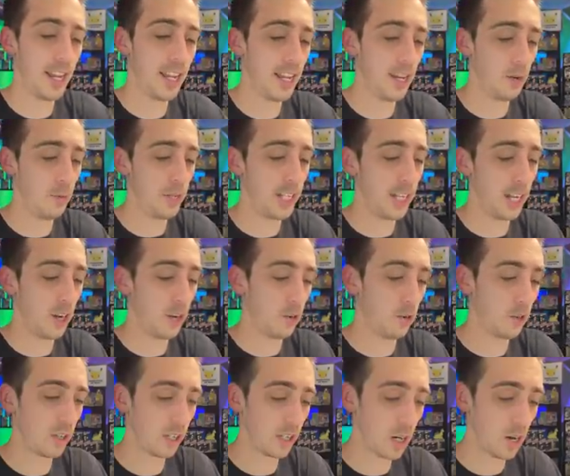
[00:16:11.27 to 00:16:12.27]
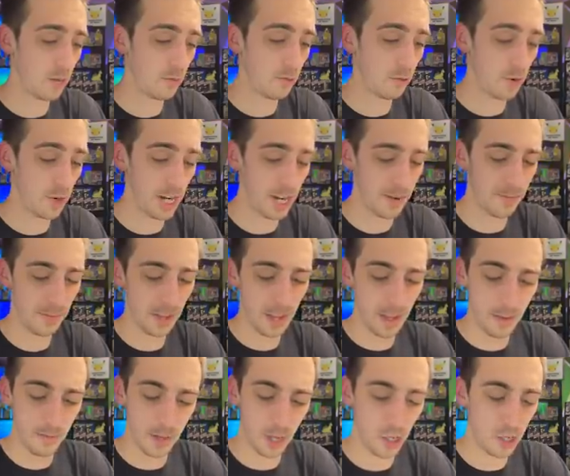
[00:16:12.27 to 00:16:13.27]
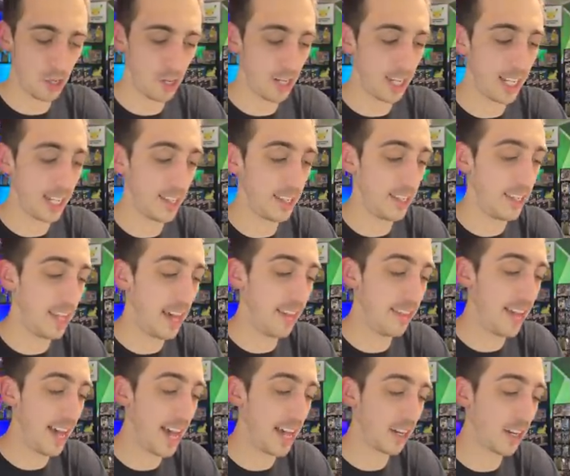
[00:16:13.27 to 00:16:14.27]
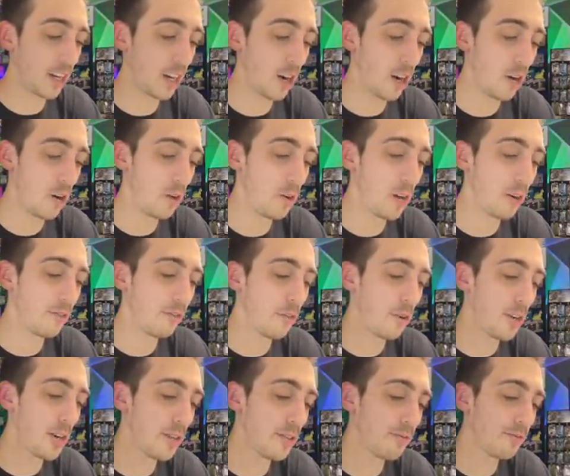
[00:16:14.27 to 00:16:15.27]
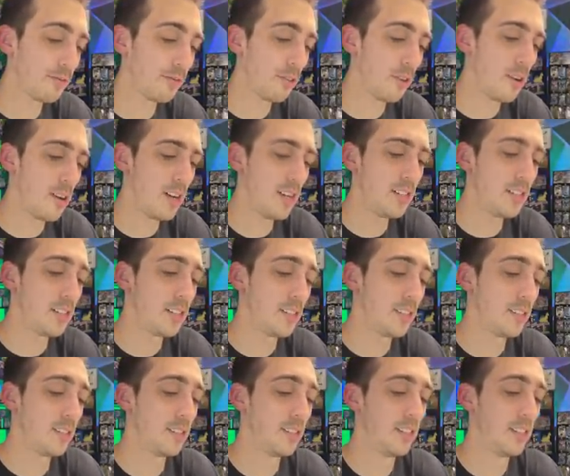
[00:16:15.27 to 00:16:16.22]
Here we go, code for you. Make sure you're getting that code four to the front.